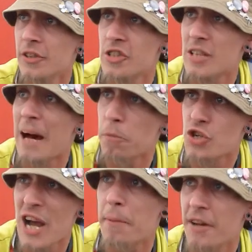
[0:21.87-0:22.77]
There's that
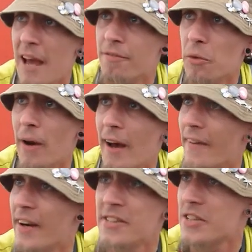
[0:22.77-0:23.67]
much happening everywhere
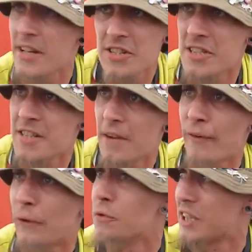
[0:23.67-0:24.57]
that it's
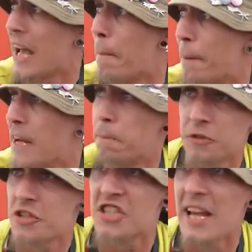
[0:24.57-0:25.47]
difficult to get people
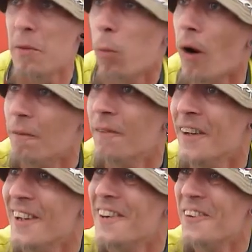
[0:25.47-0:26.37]
to stay in one
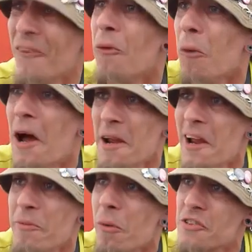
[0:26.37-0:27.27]

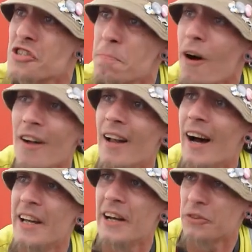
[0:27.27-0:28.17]
spot.
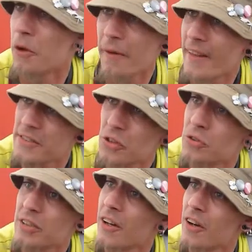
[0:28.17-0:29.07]
Like, I don't know whether that's a
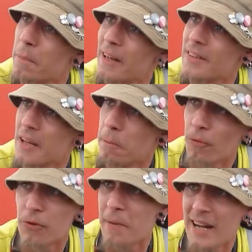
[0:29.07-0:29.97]
good thing or a bad thing,
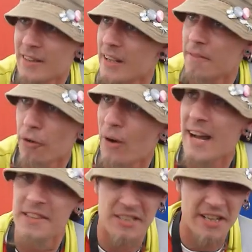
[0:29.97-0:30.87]
but for me, I think
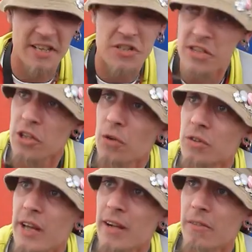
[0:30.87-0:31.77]
variety is a
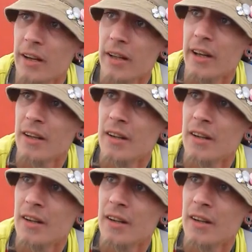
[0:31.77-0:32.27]
good thing. Really.